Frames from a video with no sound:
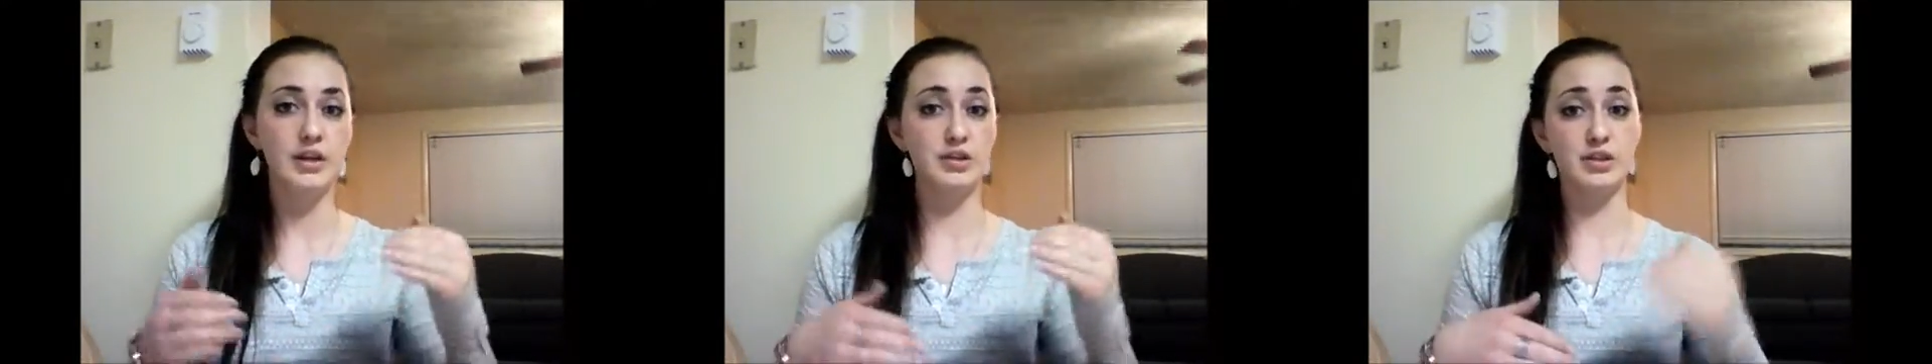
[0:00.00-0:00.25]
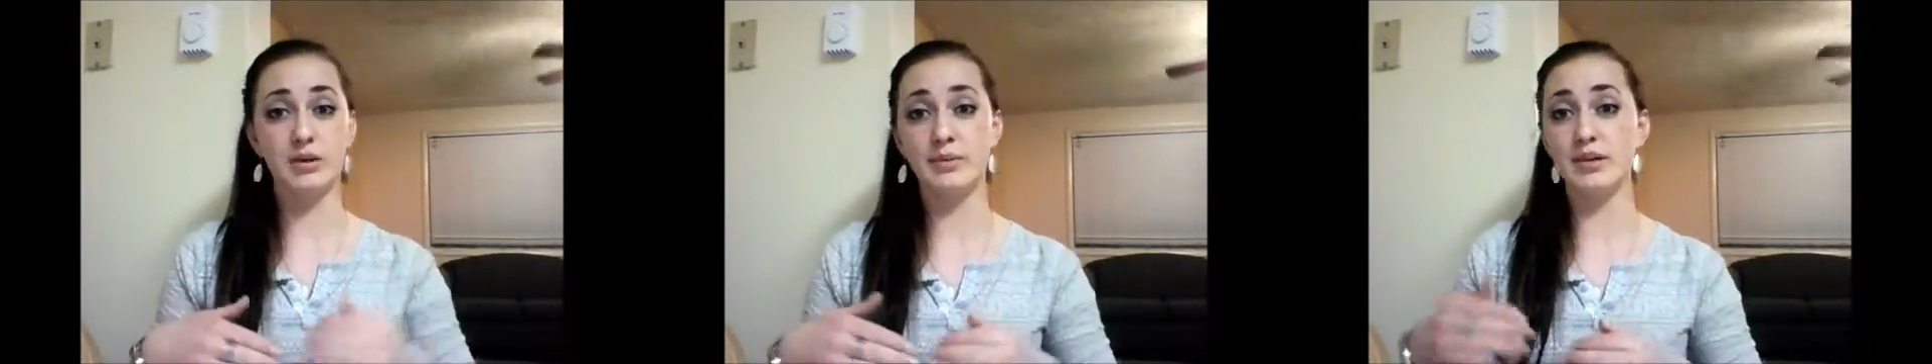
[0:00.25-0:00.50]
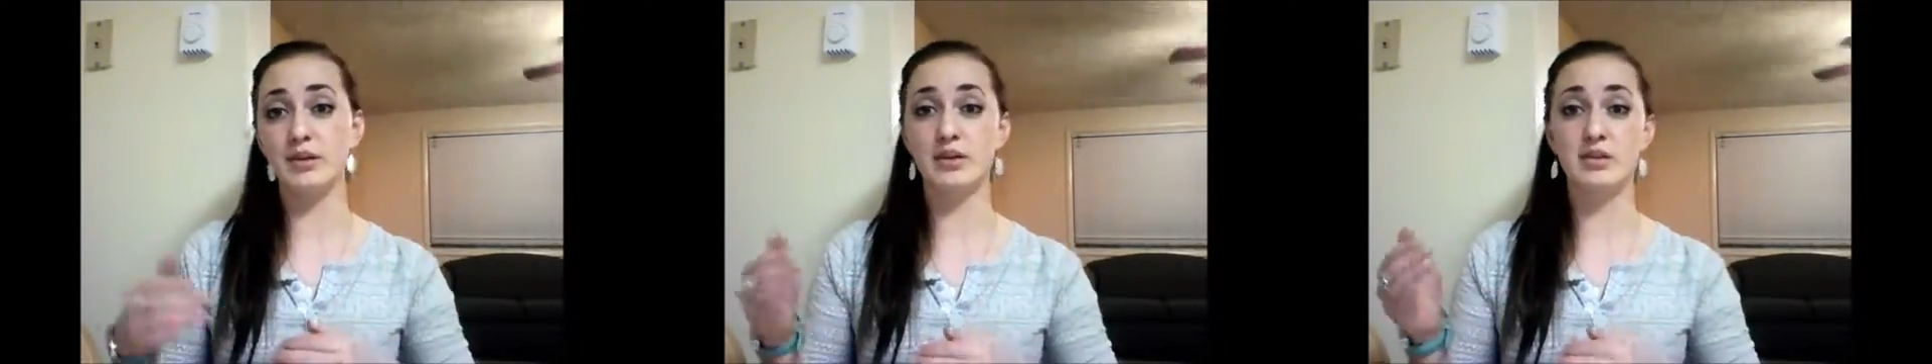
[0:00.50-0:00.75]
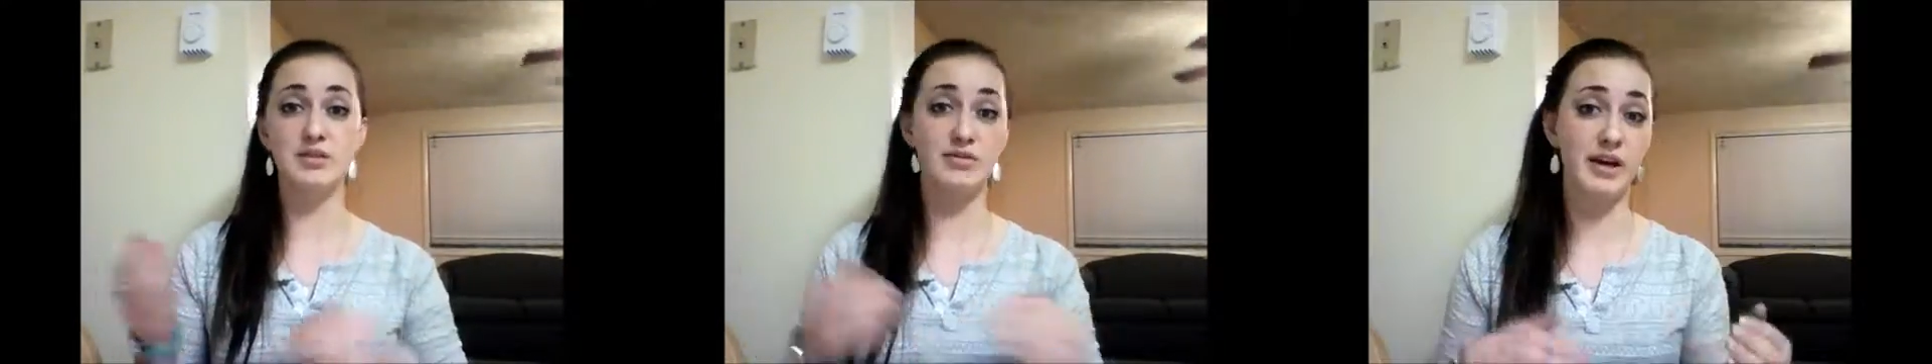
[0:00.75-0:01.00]
determined
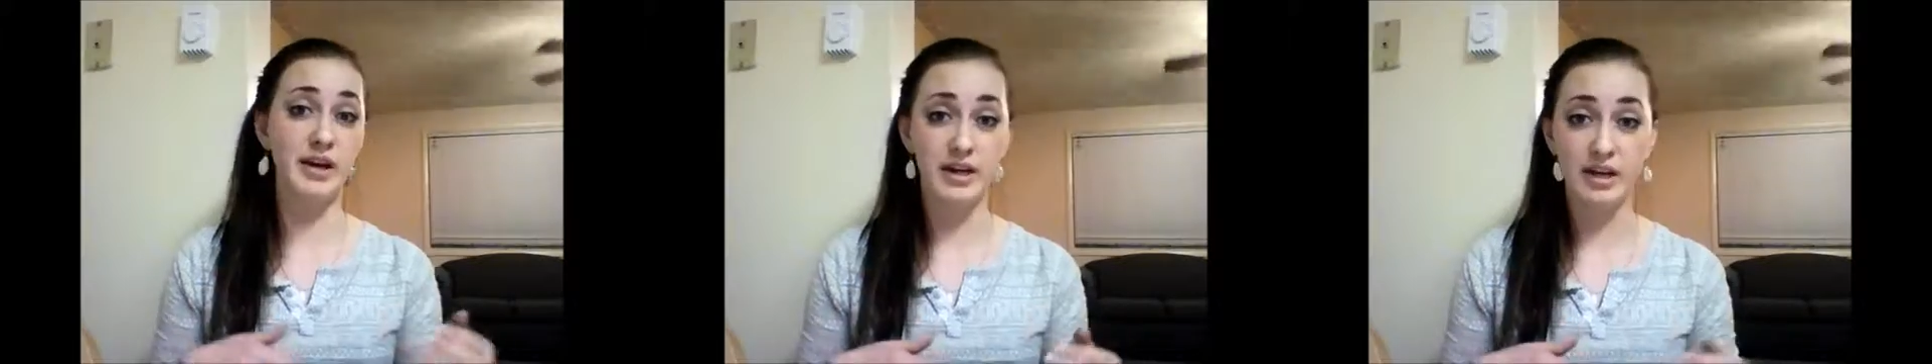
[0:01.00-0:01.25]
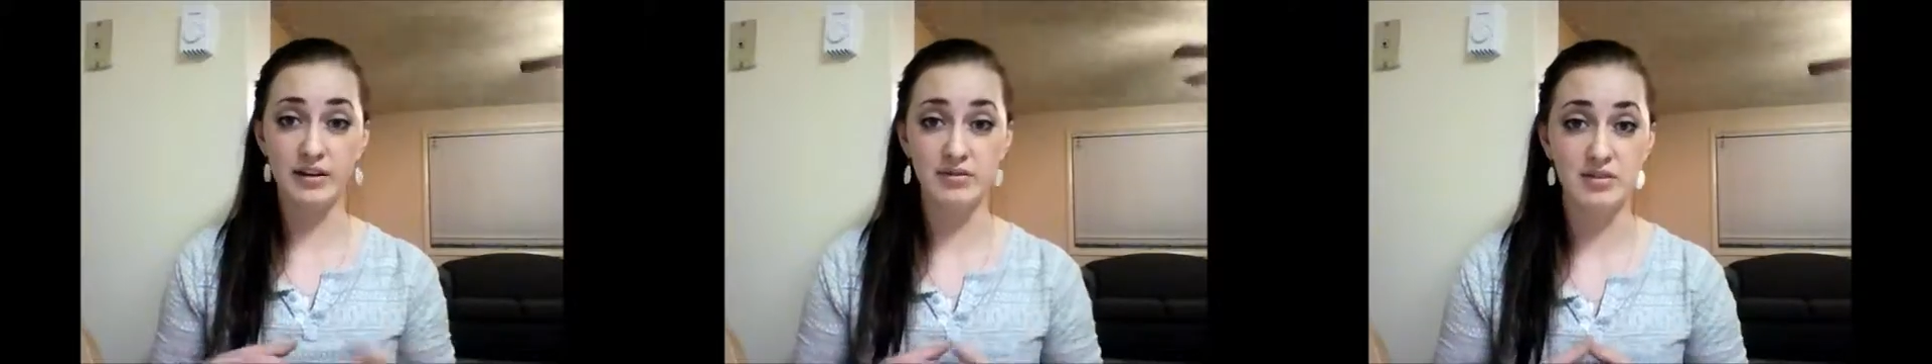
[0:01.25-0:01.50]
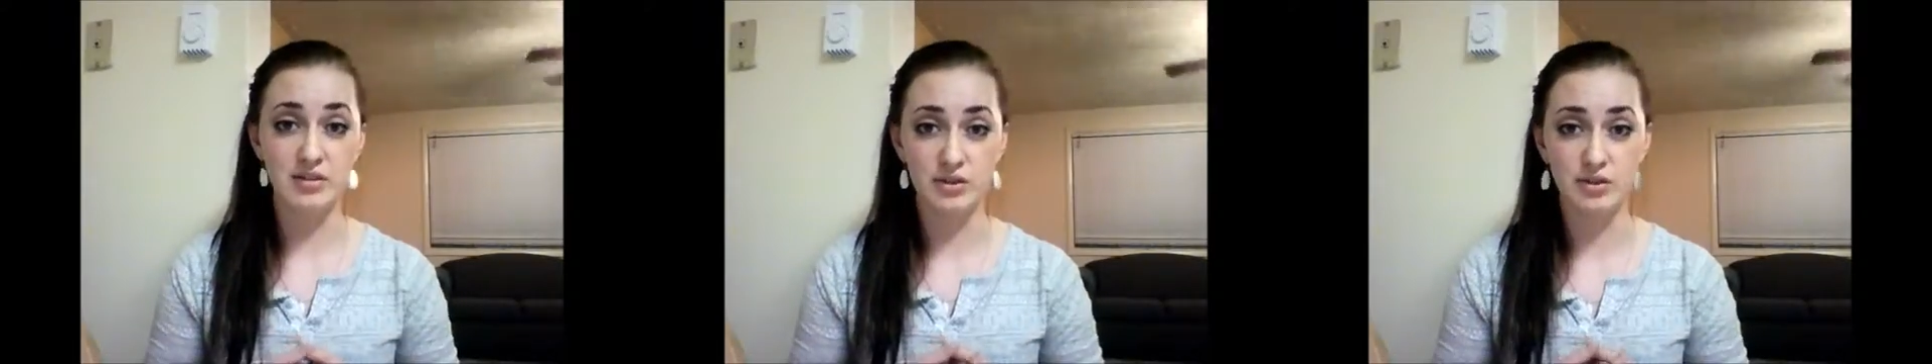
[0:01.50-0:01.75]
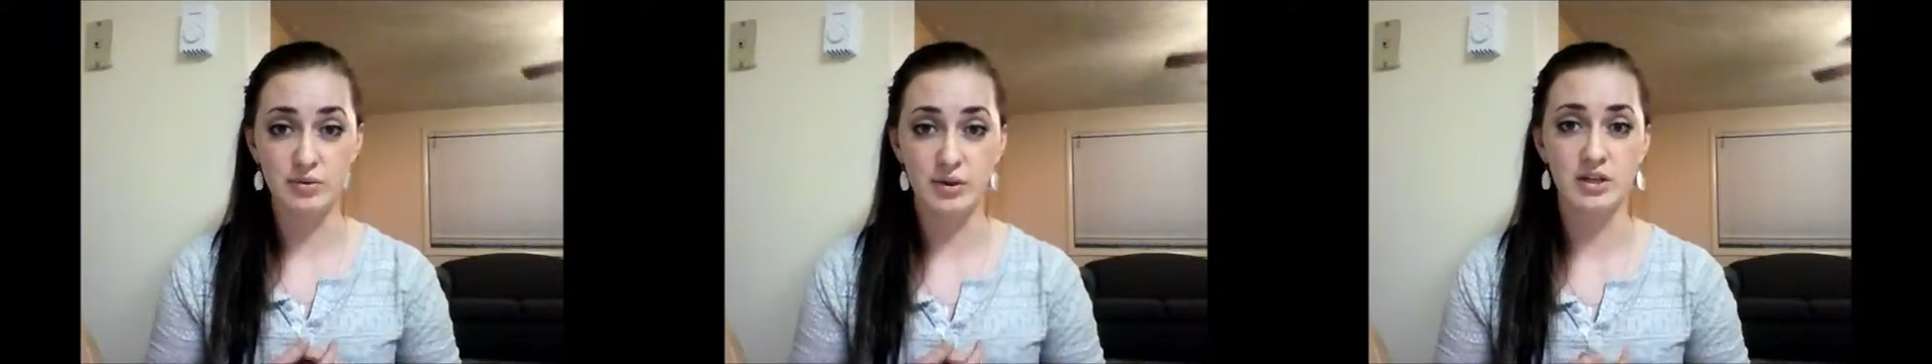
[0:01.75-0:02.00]
the severity of the
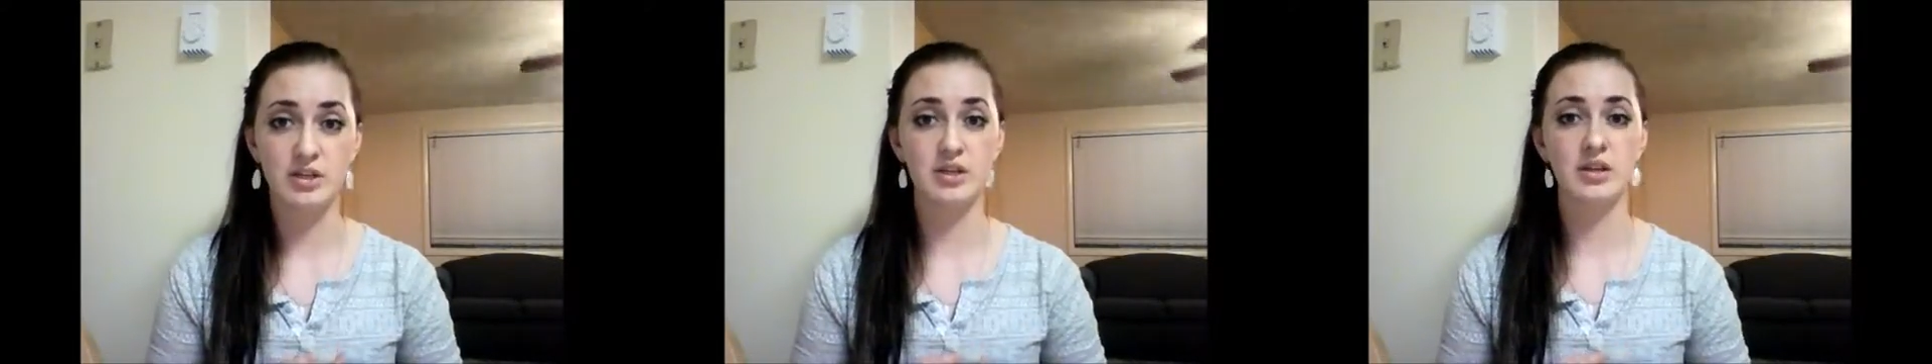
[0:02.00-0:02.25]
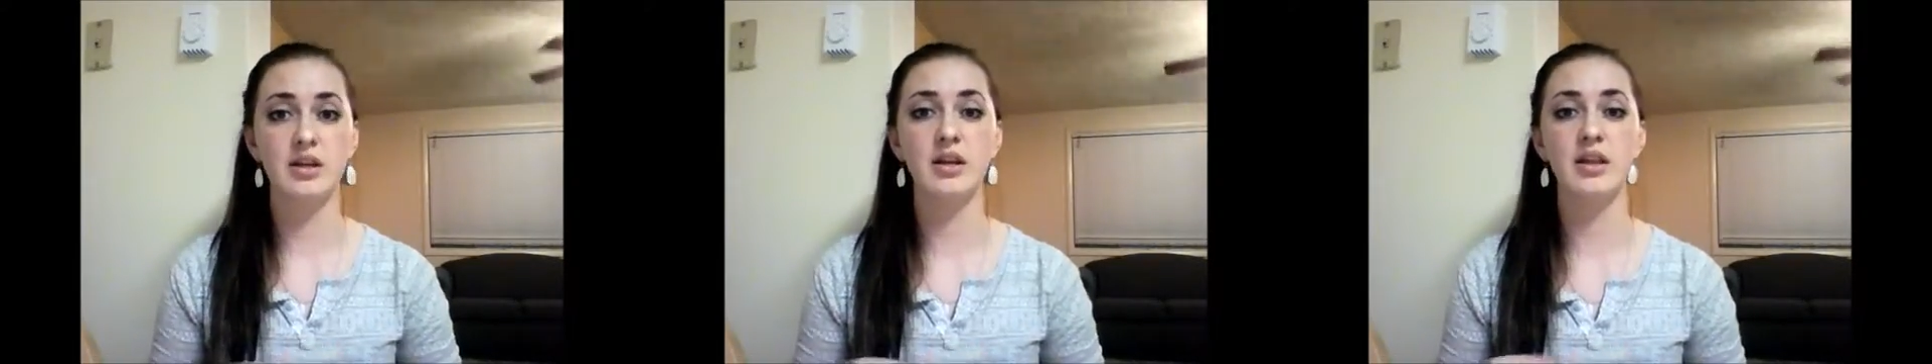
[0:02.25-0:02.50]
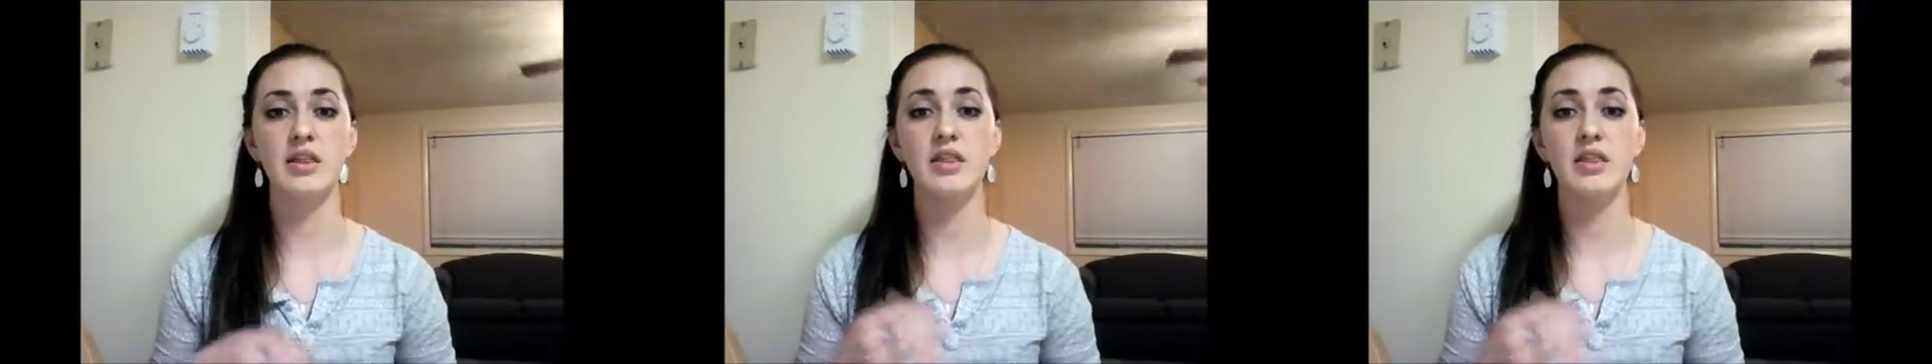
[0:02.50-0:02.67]
situation,